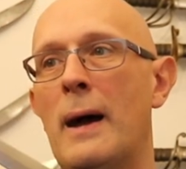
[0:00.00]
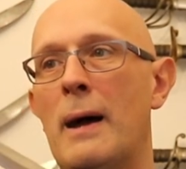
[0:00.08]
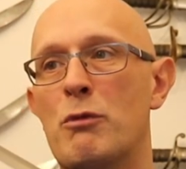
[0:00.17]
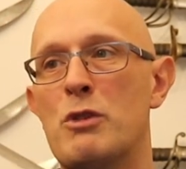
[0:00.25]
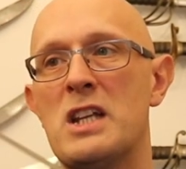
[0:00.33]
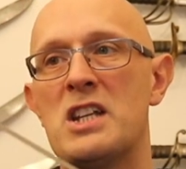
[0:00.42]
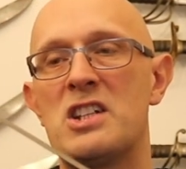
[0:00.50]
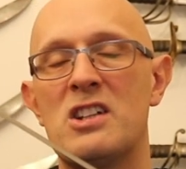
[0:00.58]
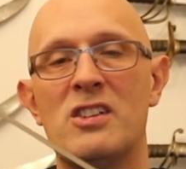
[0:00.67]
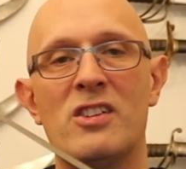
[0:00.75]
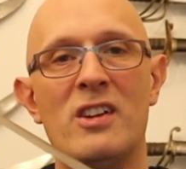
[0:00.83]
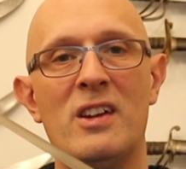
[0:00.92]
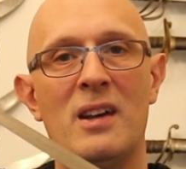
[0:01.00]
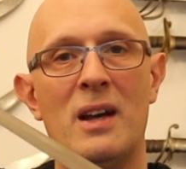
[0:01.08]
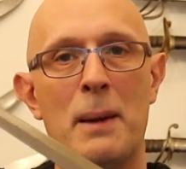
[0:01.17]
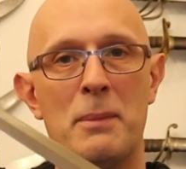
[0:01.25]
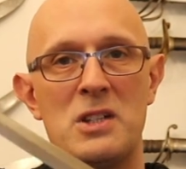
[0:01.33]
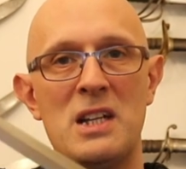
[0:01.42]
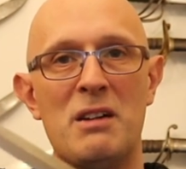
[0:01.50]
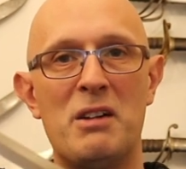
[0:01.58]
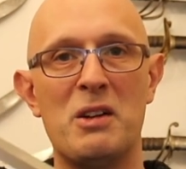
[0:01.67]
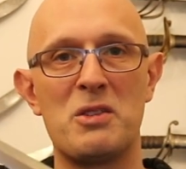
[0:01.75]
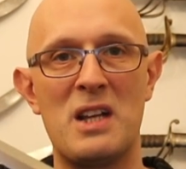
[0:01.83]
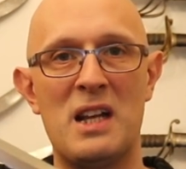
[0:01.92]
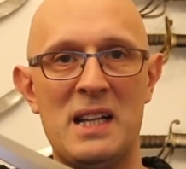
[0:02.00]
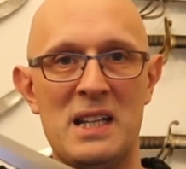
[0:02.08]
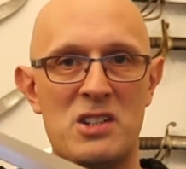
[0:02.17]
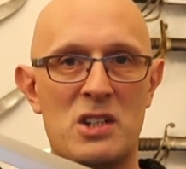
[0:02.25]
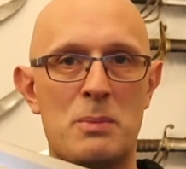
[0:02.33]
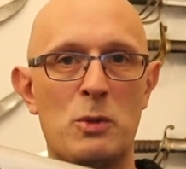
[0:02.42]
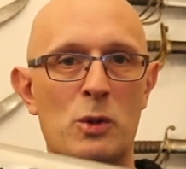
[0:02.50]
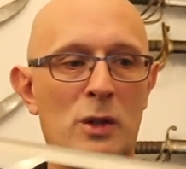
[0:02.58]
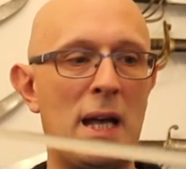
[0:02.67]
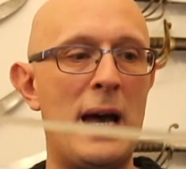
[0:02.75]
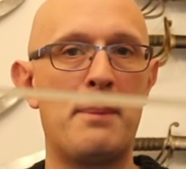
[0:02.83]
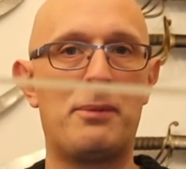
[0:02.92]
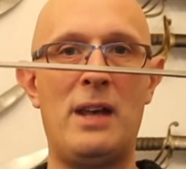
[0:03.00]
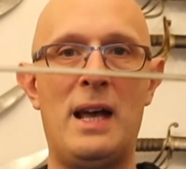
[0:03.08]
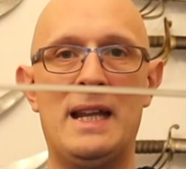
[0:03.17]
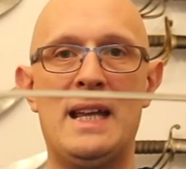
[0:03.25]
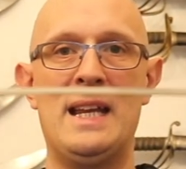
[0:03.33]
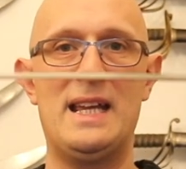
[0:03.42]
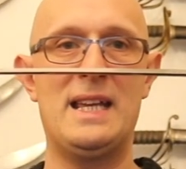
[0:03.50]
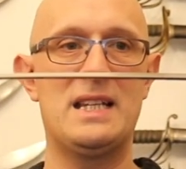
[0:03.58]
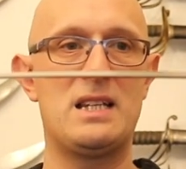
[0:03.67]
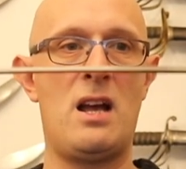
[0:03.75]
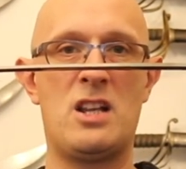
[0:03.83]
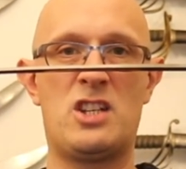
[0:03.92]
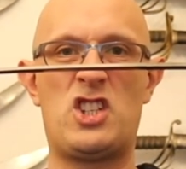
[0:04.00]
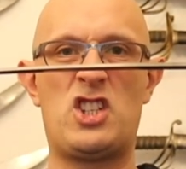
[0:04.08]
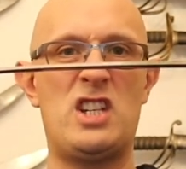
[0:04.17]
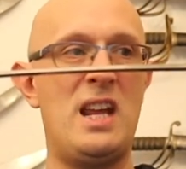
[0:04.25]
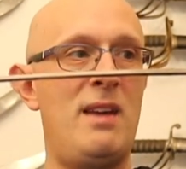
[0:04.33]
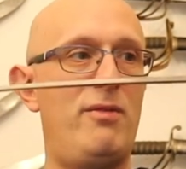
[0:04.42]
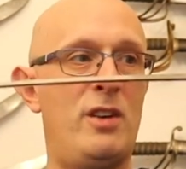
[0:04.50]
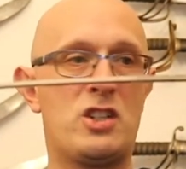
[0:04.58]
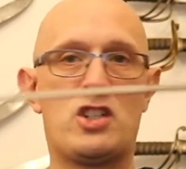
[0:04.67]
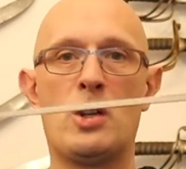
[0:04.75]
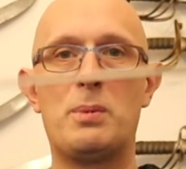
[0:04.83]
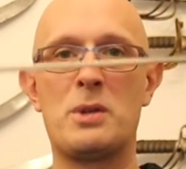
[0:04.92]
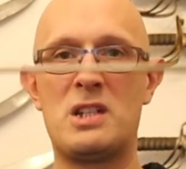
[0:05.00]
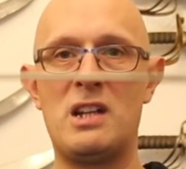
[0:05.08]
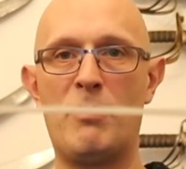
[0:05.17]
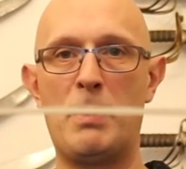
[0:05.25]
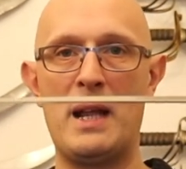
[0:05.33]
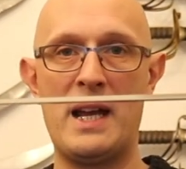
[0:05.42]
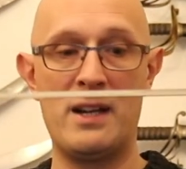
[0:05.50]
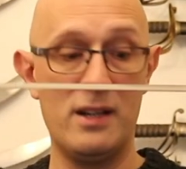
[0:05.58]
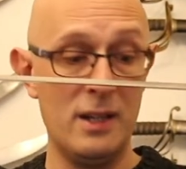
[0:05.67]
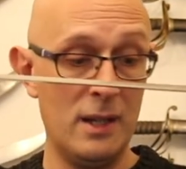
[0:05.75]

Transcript: resistant materials and into small gaps, and it is stiff, a super stiff blade.